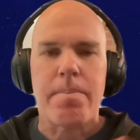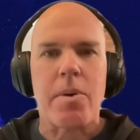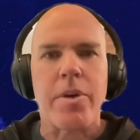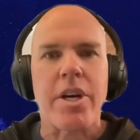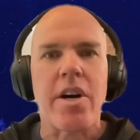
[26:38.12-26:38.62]

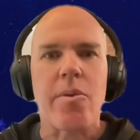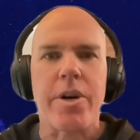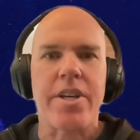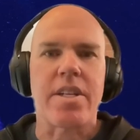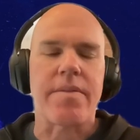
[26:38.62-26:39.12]
But we are
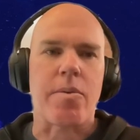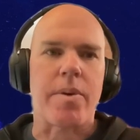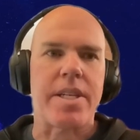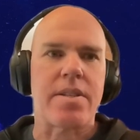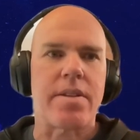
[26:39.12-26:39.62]
working on different
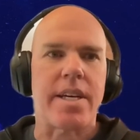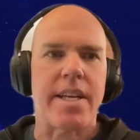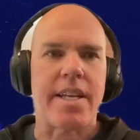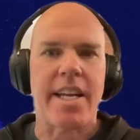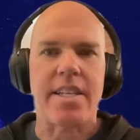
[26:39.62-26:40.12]
ways to do
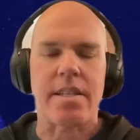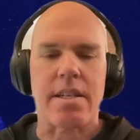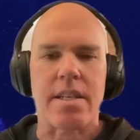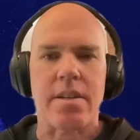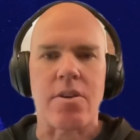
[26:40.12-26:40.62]
that. And that is
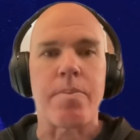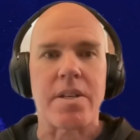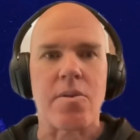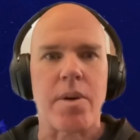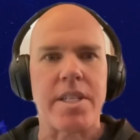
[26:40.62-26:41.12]
an
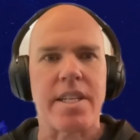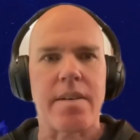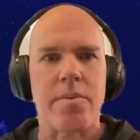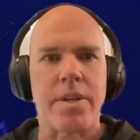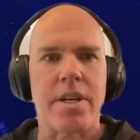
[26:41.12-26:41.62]
open question
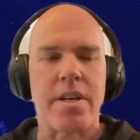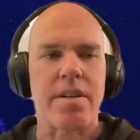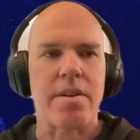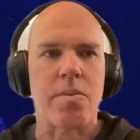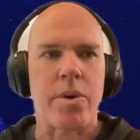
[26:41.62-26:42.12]
that we
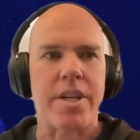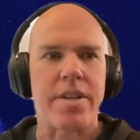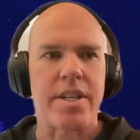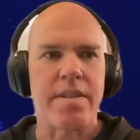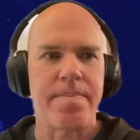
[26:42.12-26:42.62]
are working
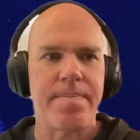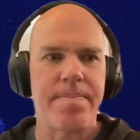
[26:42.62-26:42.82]
on.